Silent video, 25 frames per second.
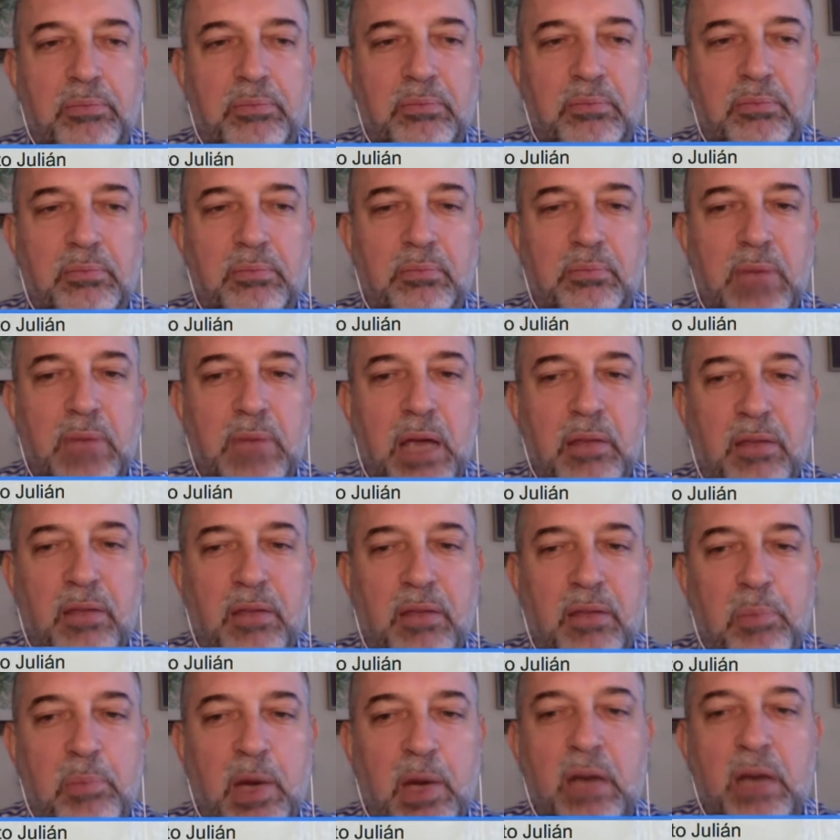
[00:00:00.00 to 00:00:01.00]
I think
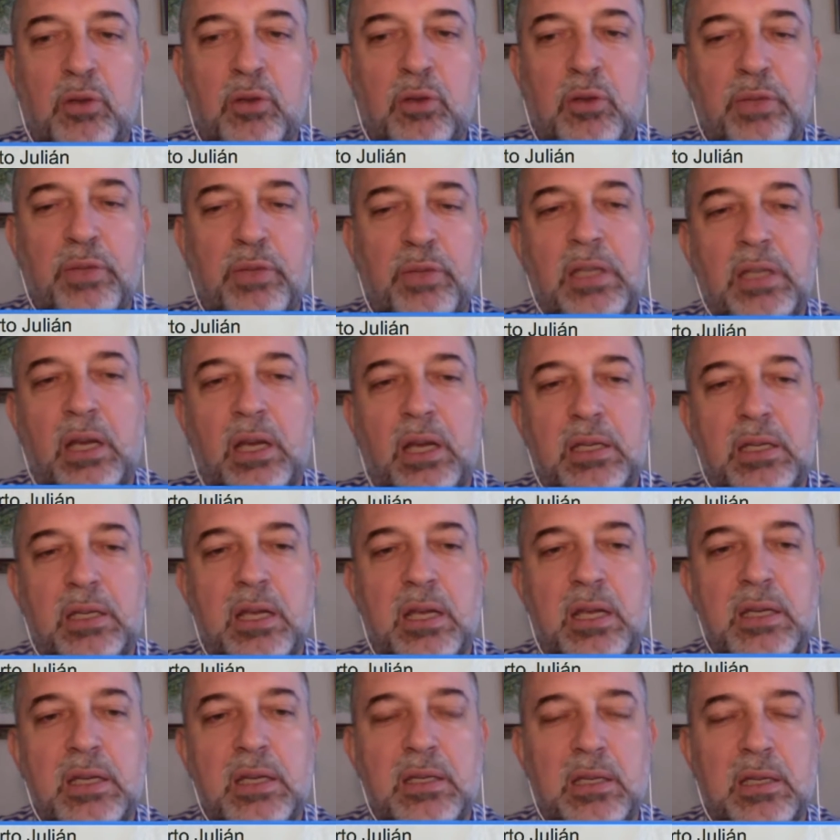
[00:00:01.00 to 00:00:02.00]
part of the
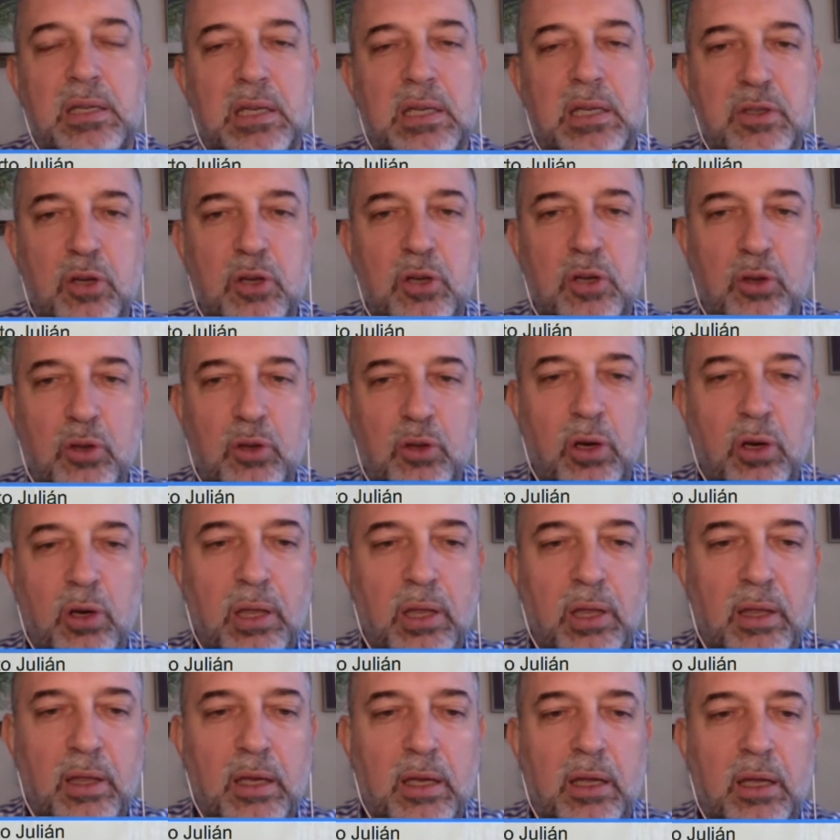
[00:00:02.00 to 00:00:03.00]
success is not only
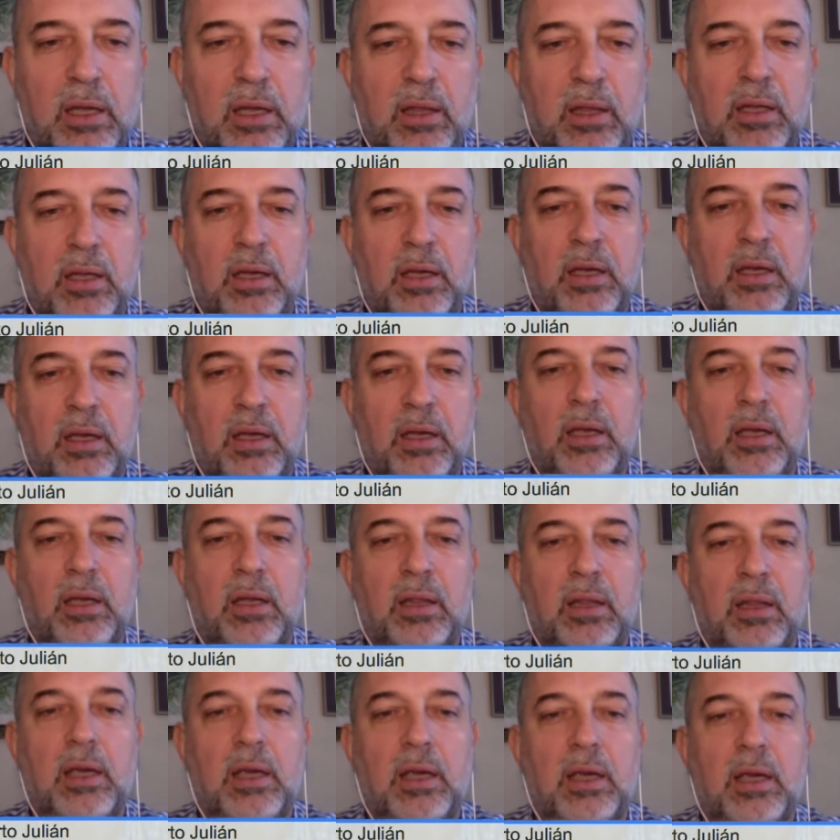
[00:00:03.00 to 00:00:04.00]
the
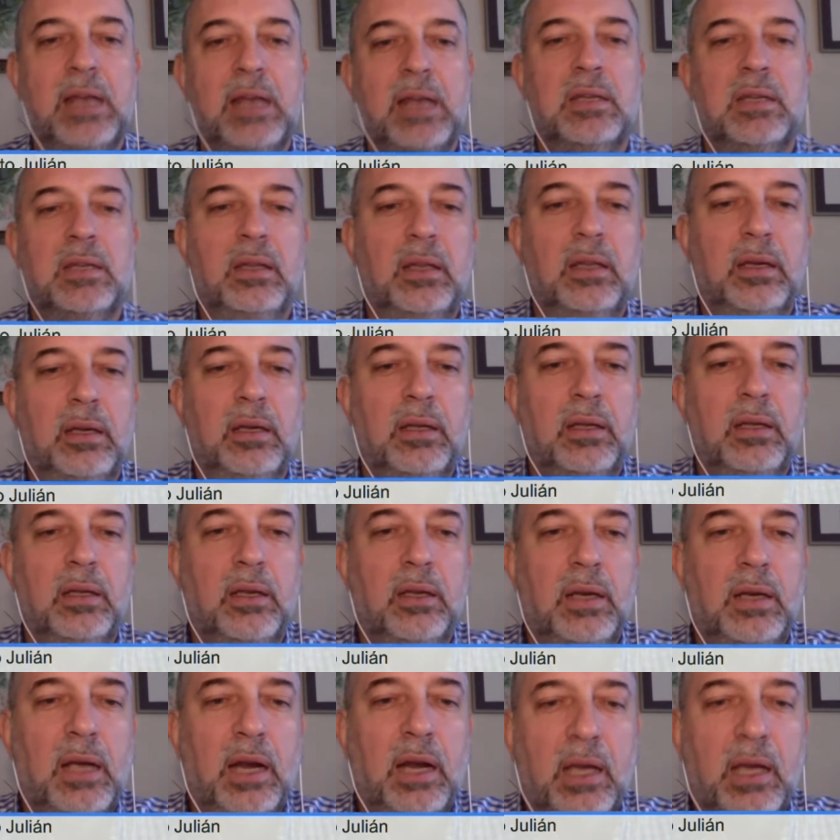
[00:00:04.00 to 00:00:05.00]
Khan
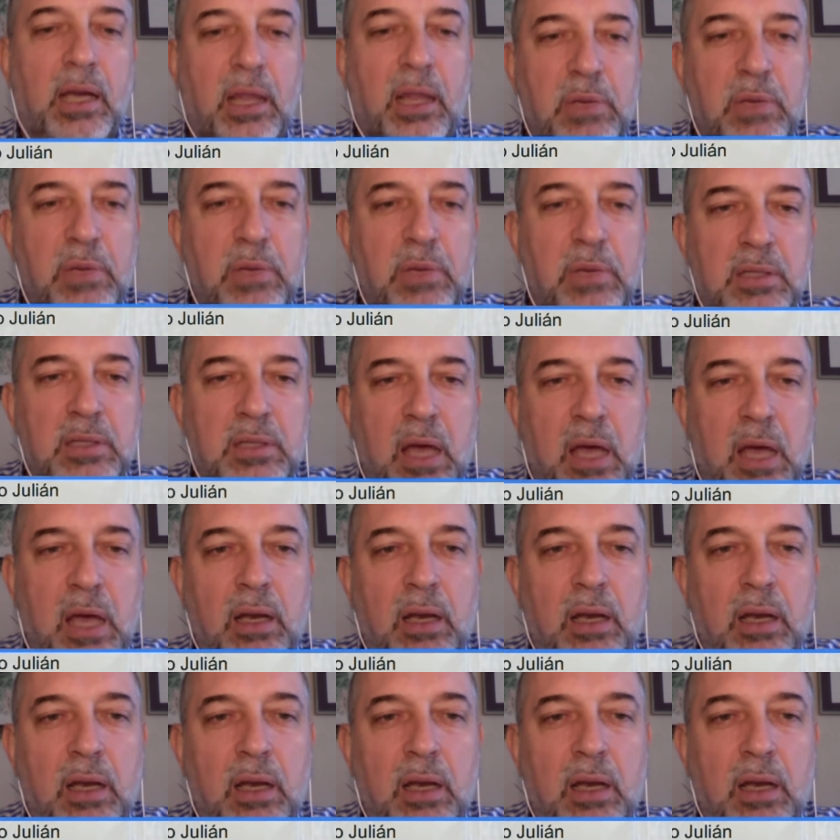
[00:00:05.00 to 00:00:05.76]
Academy style,